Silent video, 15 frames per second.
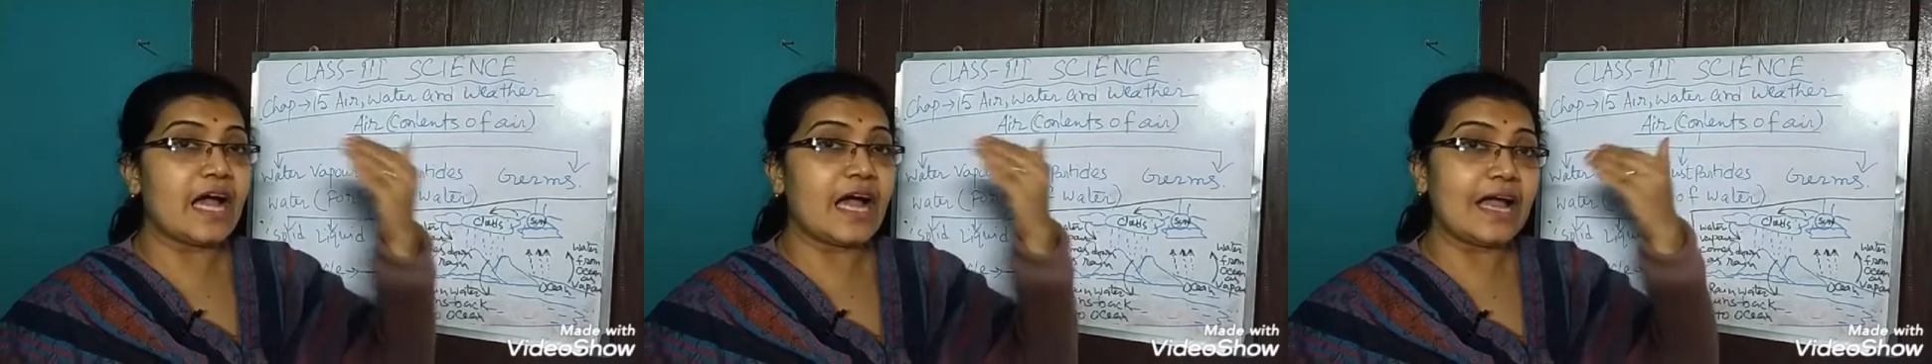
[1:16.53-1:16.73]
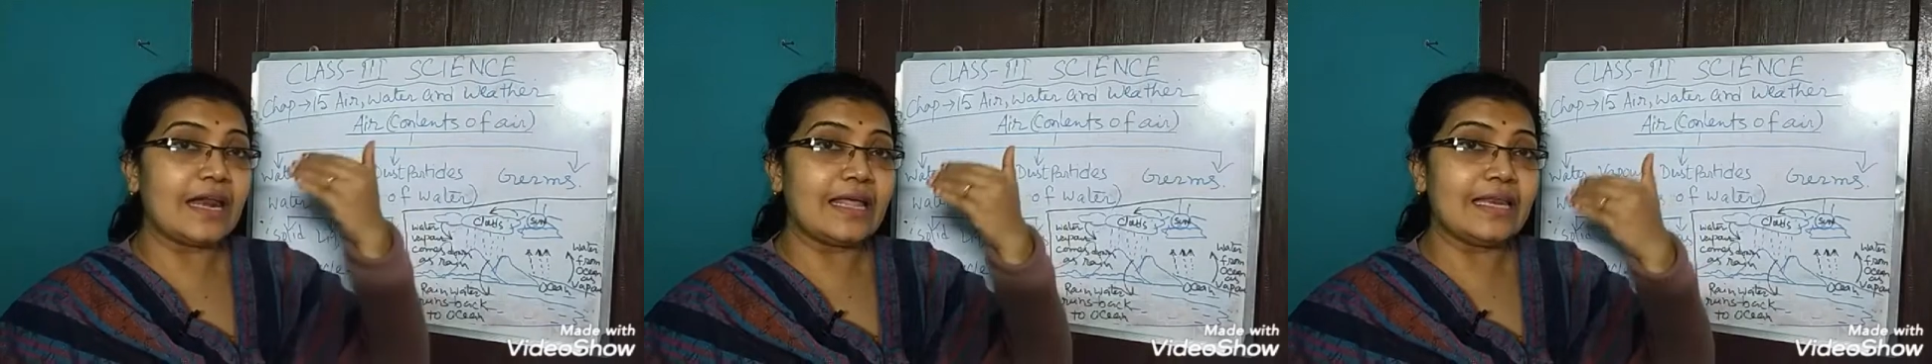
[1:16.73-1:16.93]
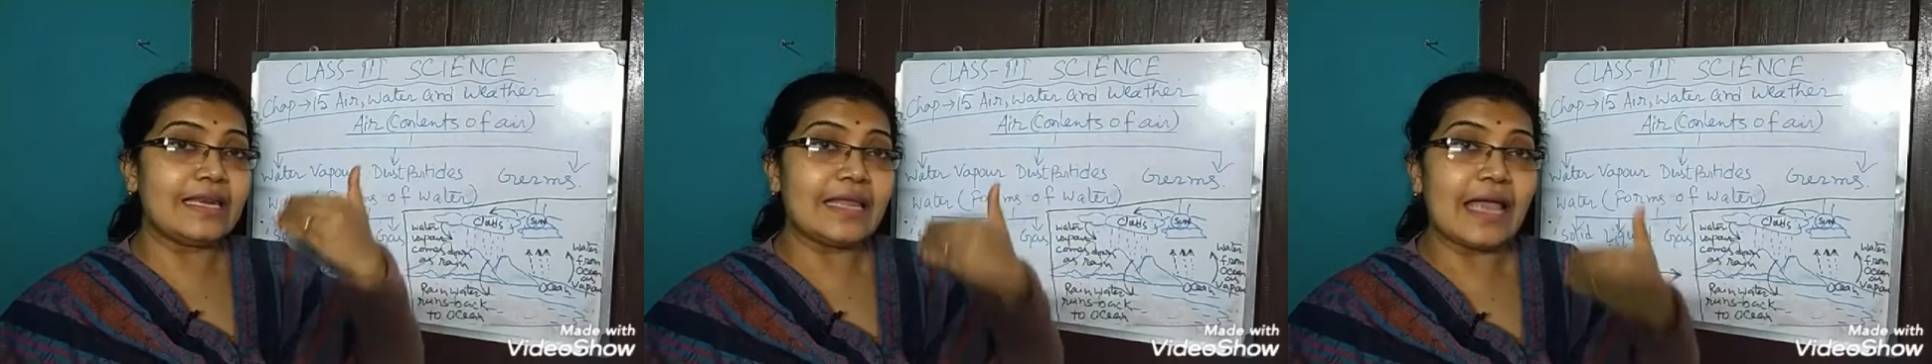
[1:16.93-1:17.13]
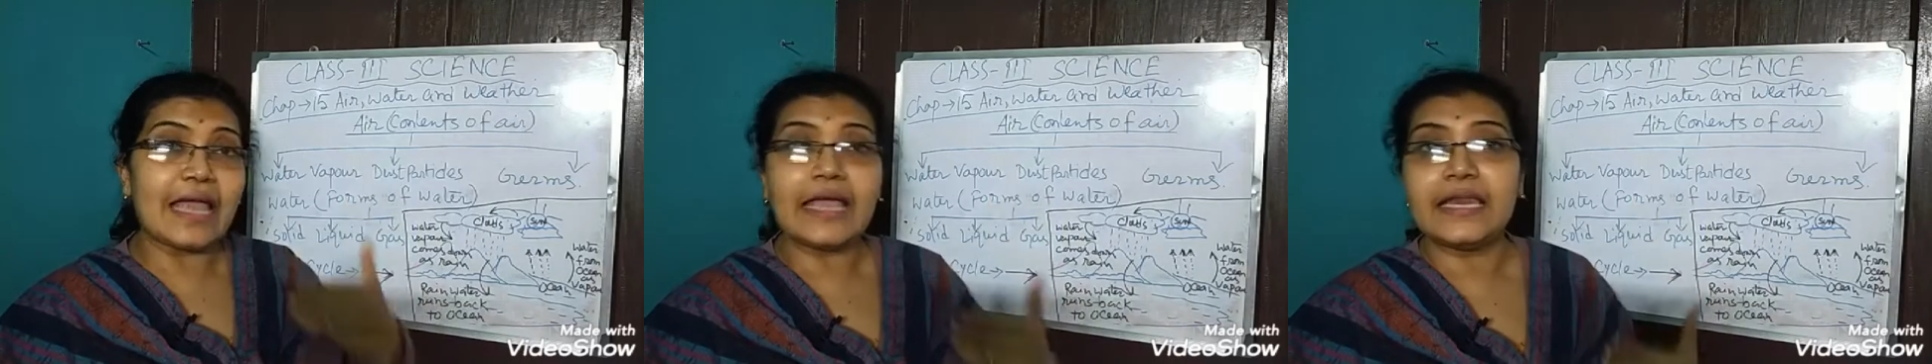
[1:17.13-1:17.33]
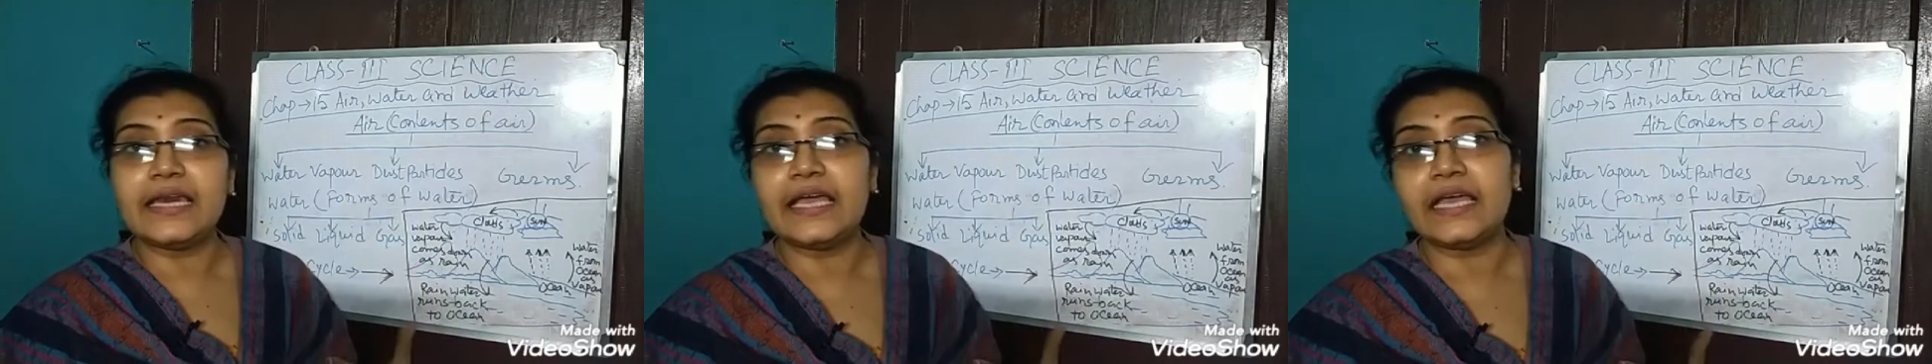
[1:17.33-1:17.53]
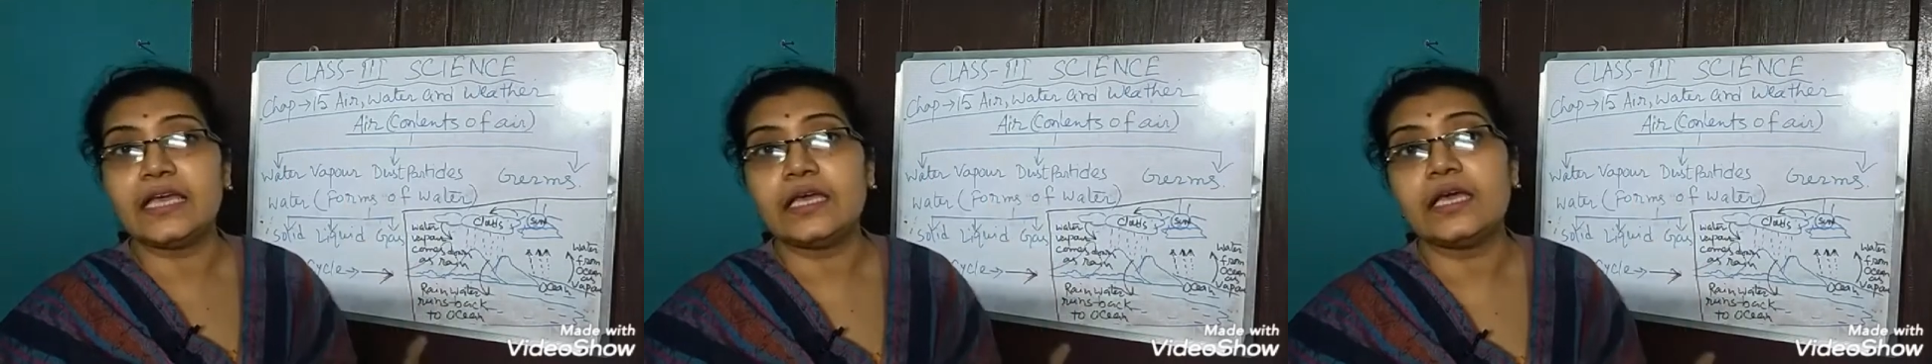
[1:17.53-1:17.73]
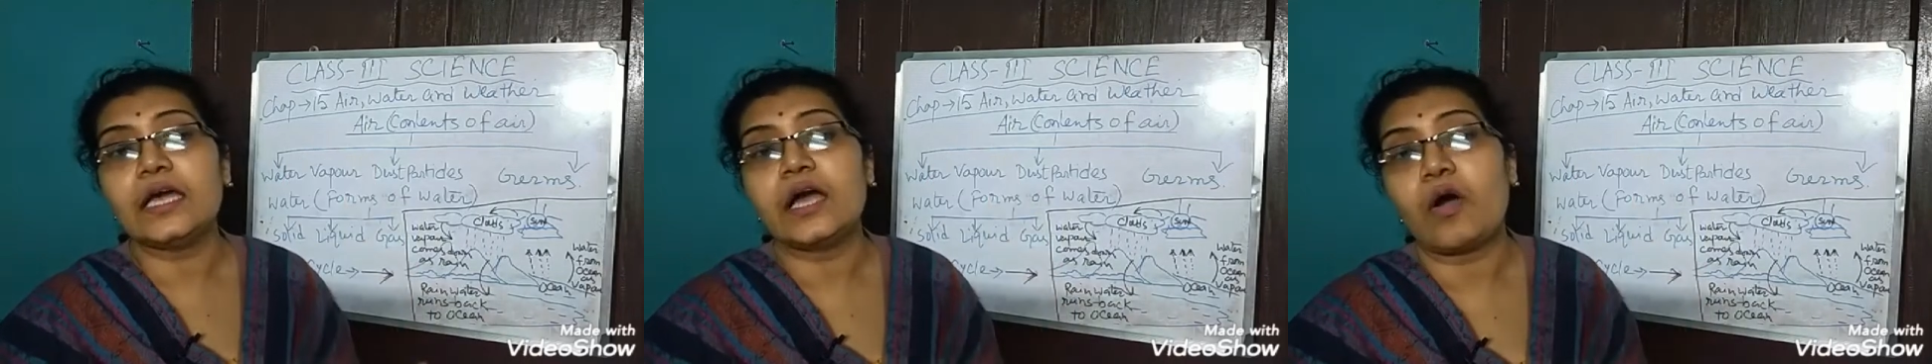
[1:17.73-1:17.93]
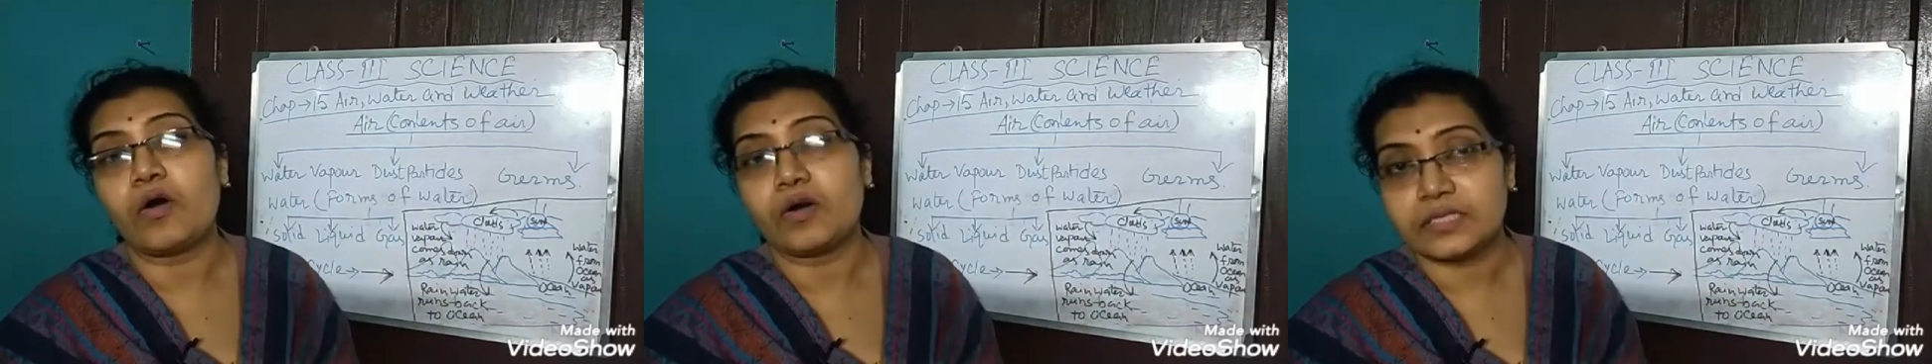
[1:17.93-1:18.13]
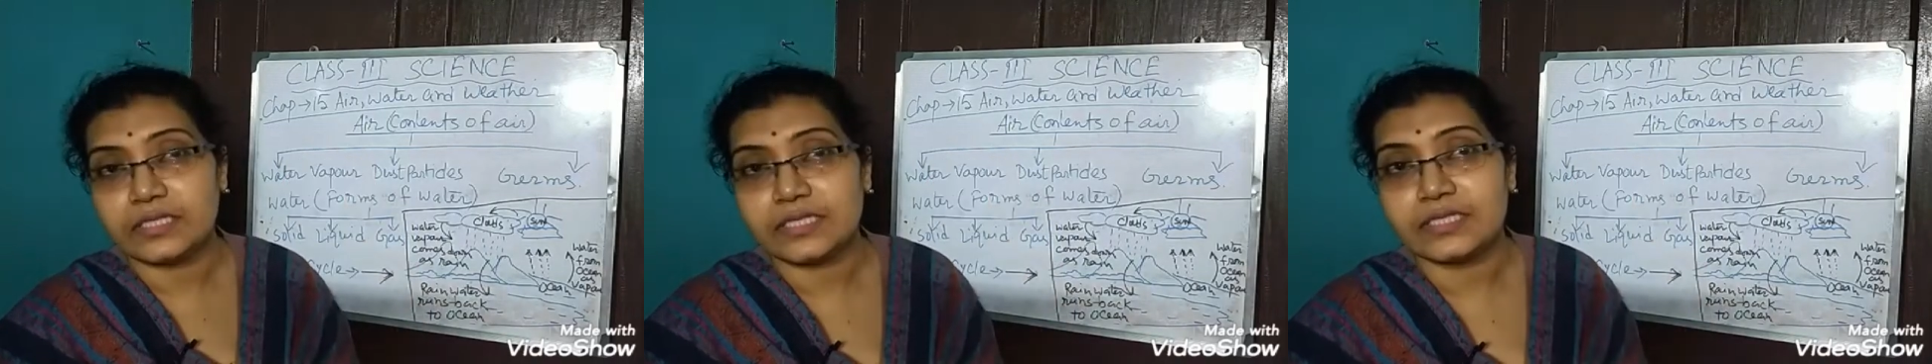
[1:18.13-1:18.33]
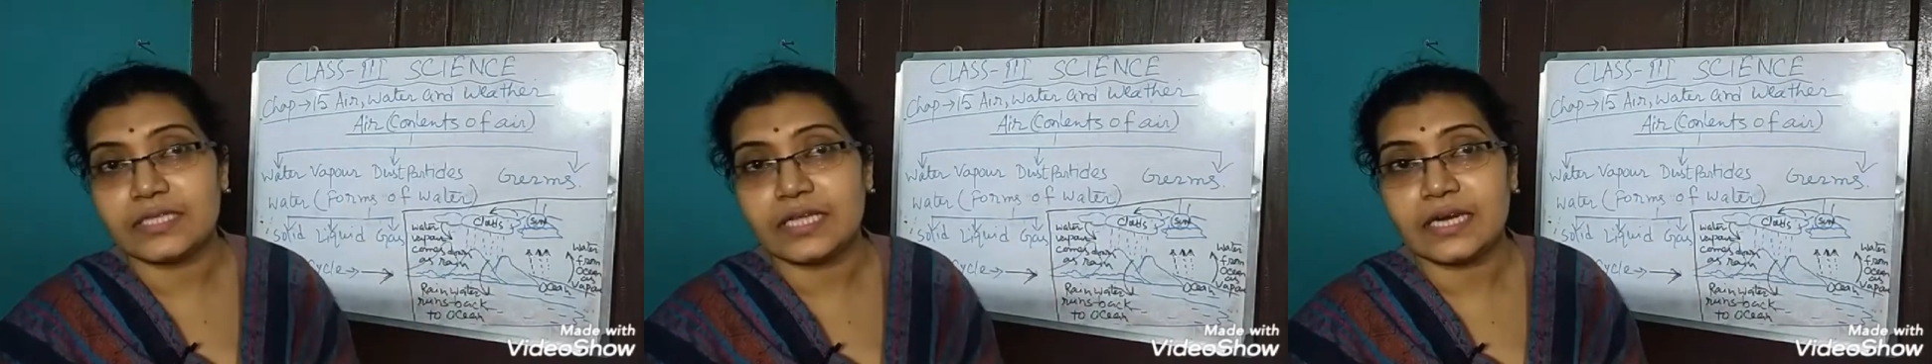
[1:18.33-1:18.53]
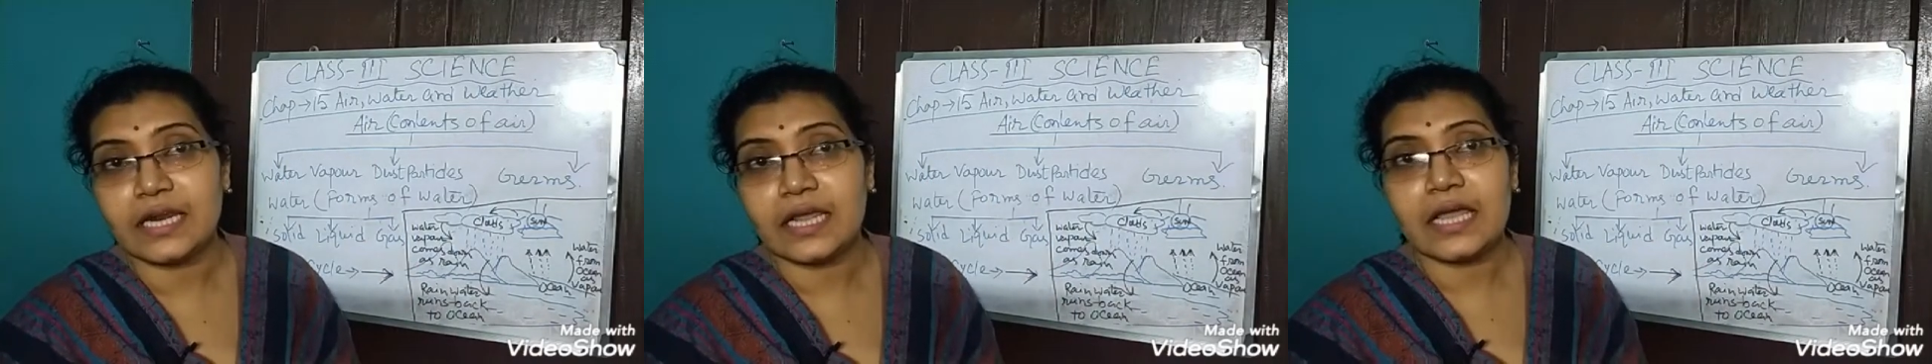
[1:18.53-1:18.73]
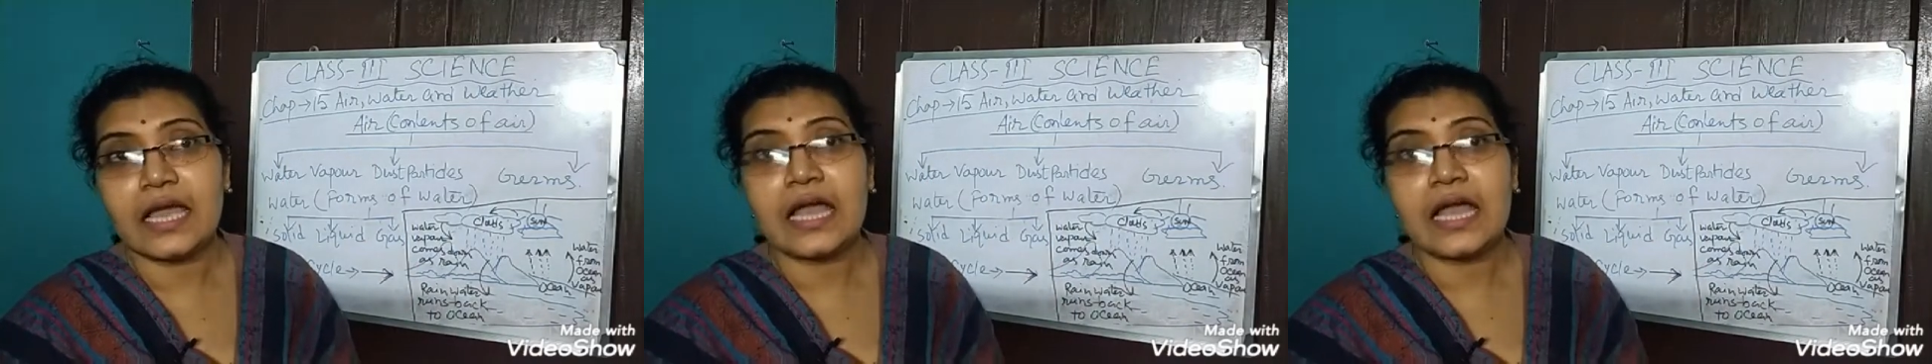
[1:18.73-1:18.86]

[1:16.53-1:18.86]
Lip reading: are inhaling oxygen